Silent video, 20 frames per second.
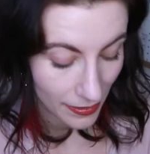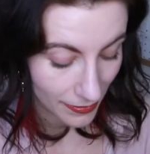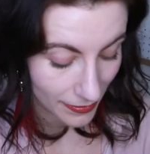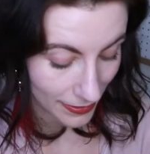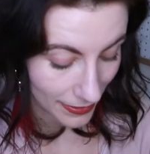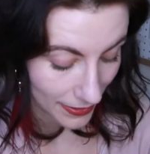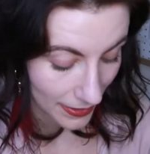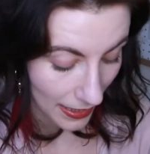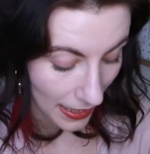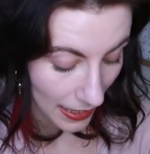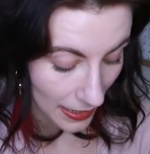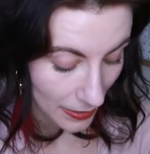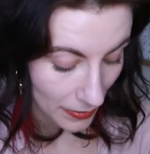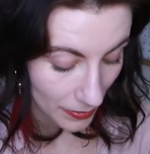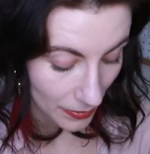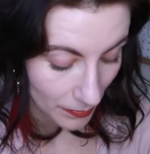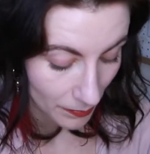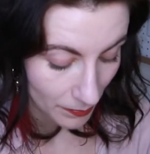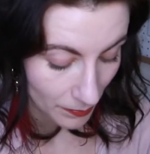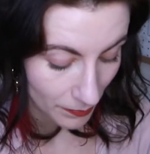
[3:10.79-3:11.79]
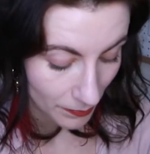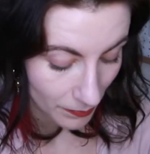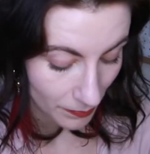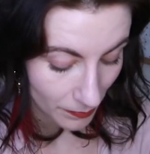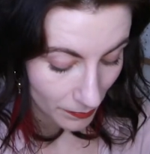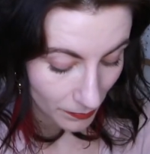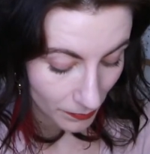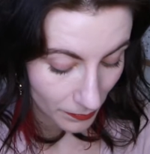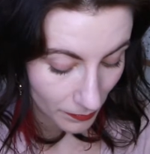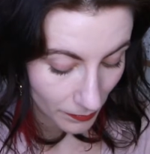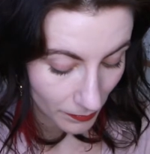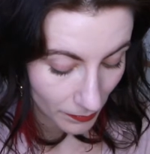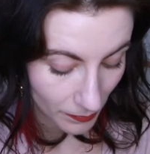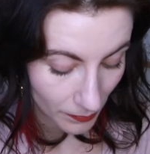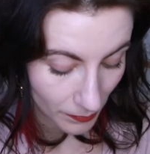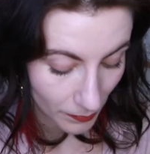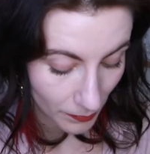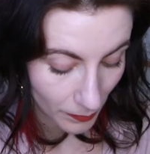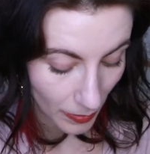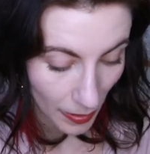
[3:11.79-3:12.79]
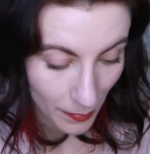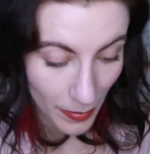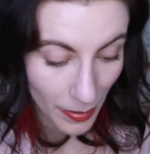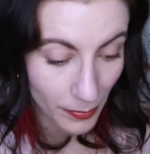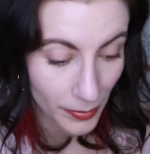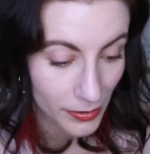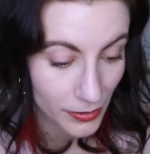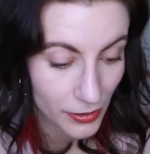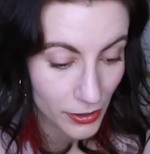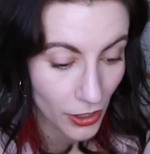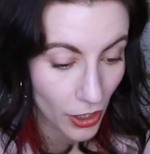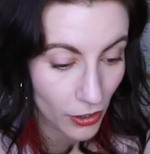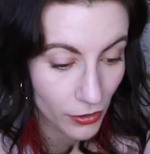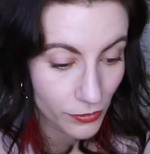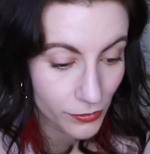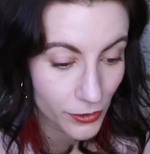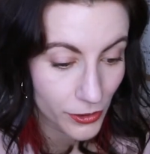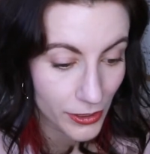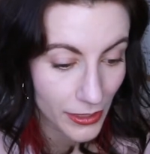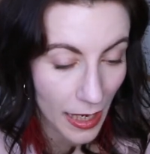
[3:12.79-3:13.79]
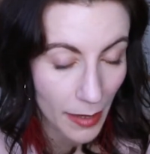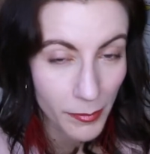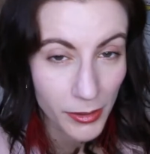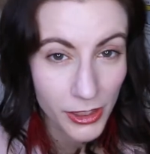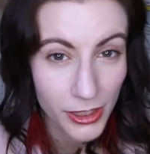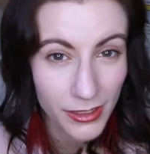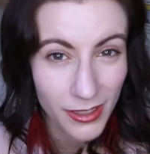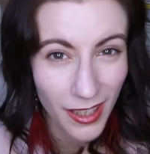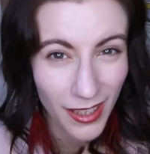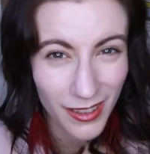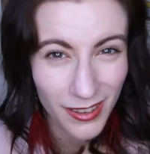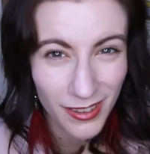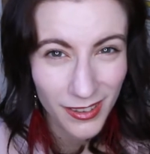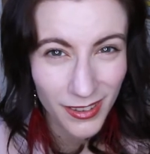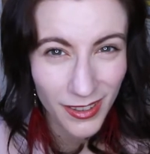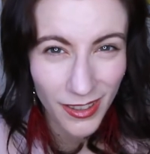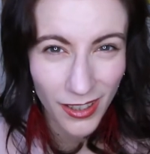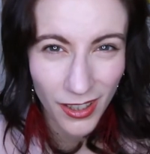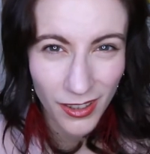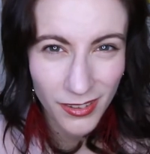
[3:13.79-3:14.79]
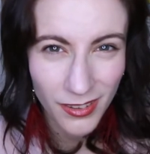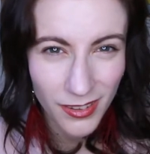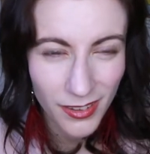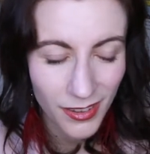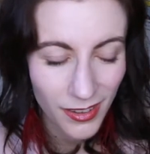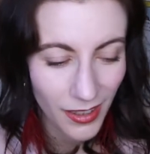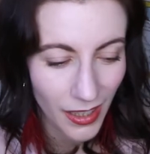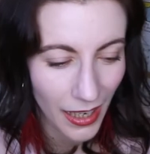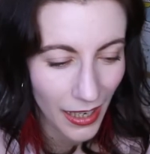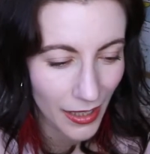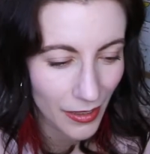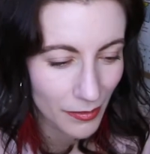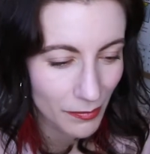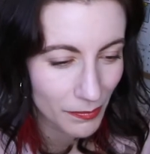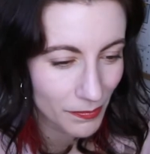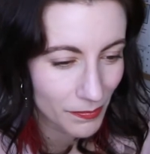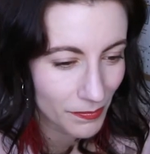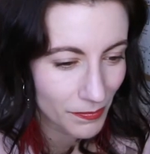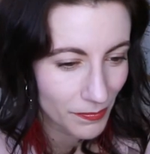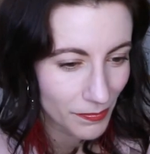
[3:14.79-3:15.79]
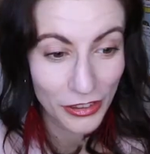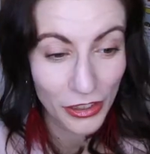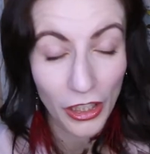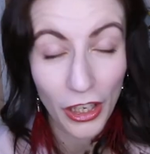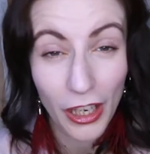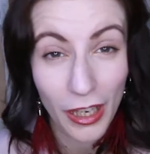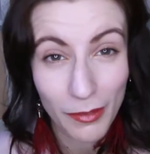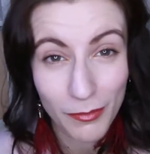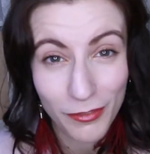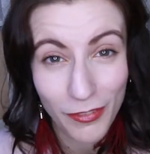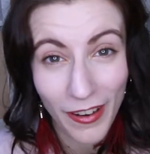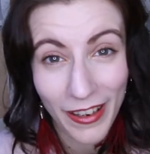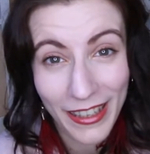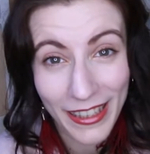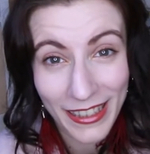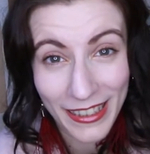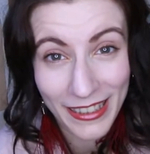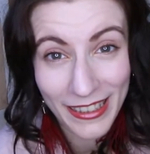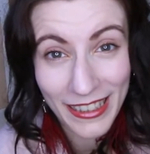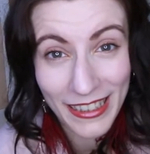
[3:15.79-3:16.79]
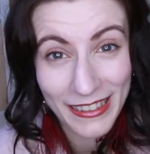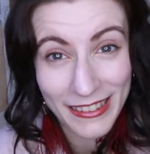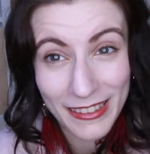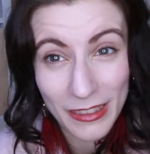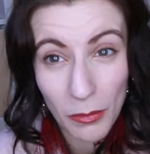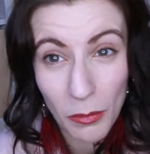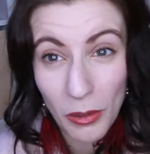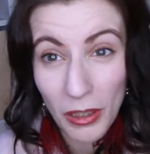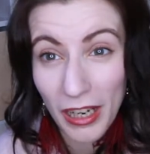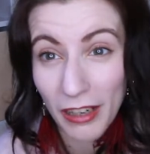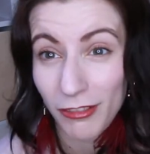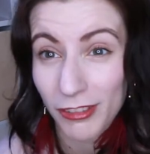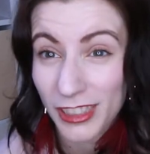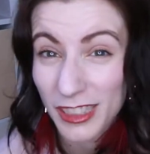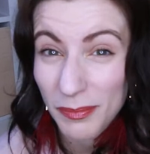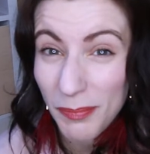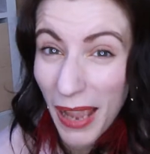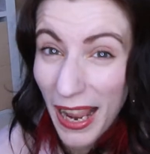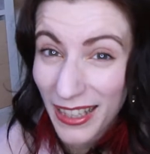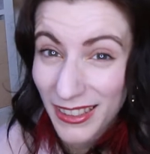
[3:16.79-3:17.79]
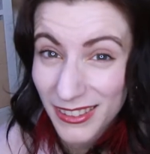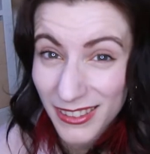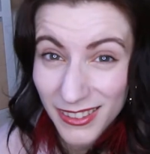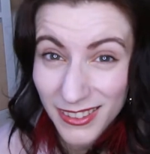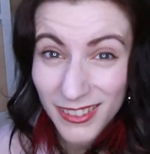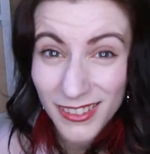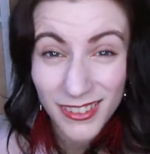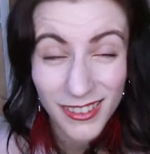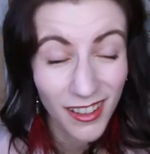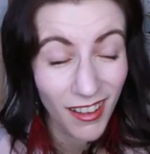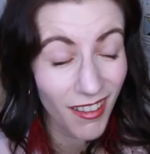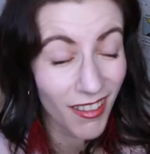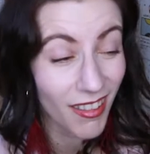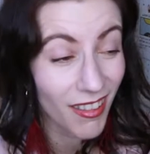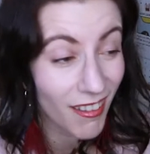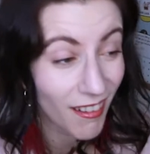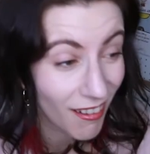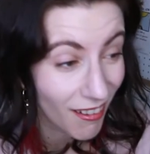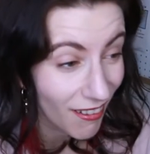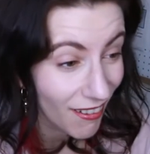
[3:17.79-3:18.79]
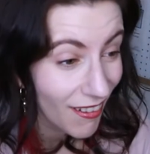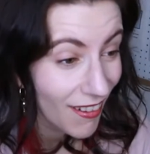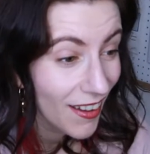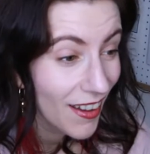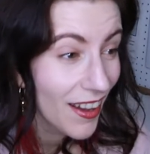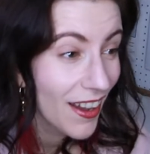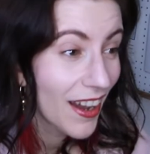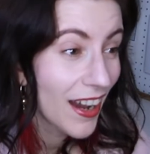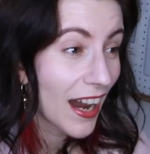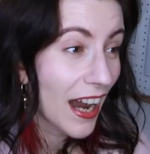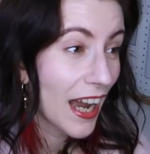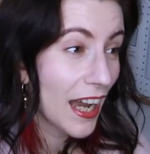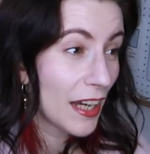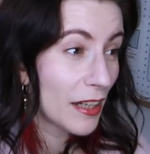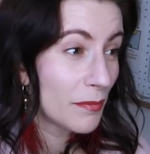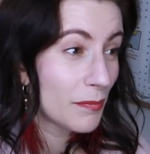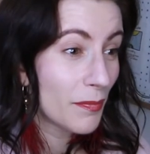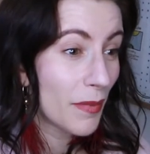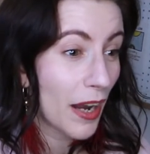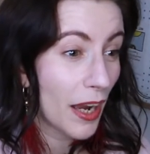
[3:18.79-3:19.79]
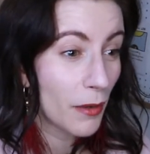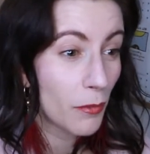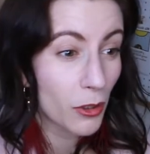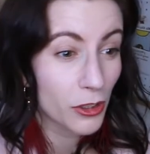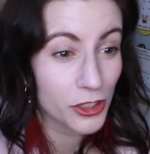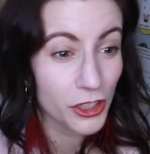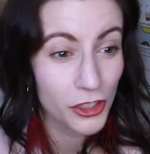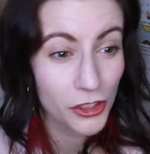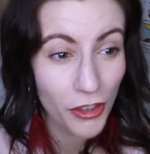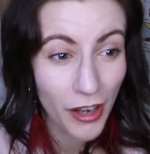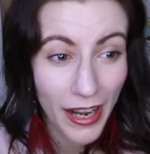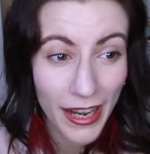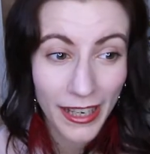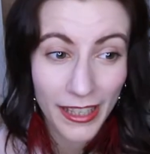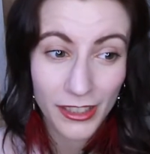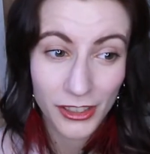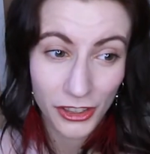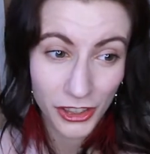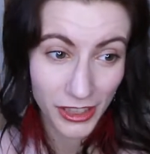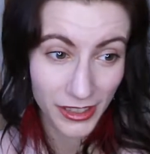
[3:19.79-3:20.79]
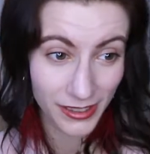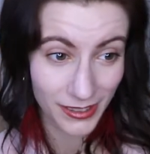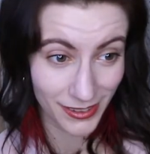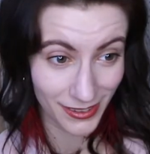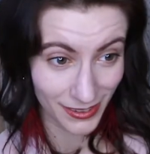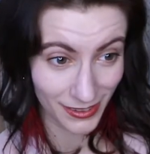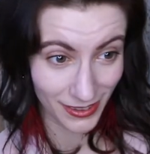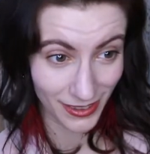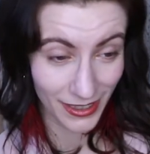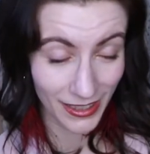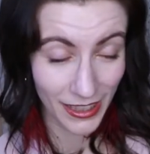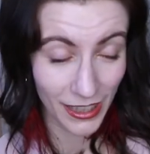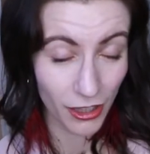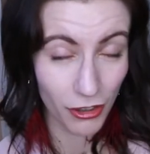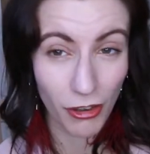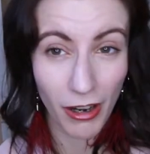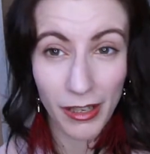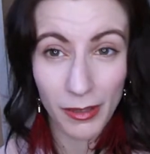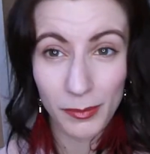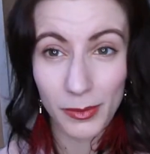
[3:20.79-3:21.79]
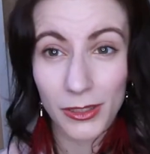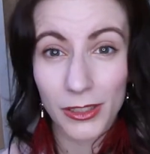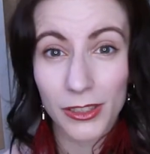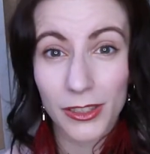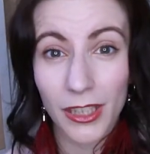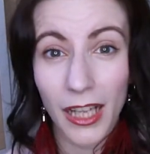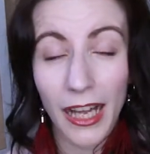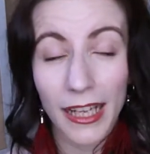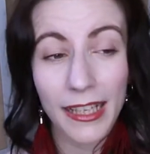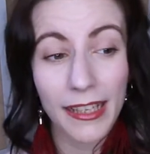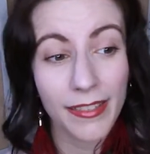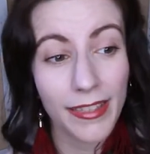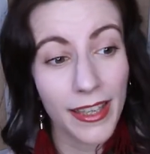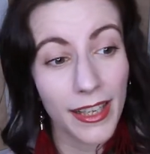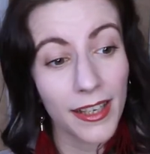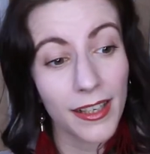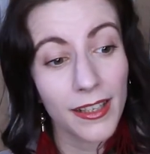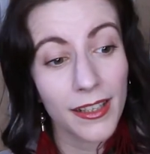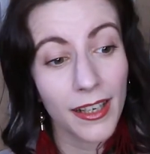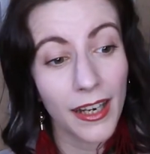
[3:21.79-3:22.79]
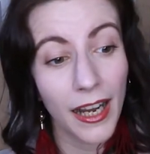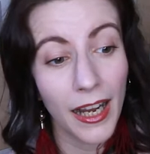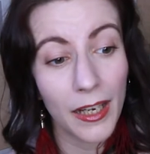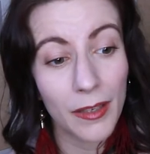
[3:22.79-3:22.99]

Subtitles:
that I'm able to go for an amateur title, you know? The girl I'm fighting is someone I respect a lot. I watch her train, she's incredible, and I think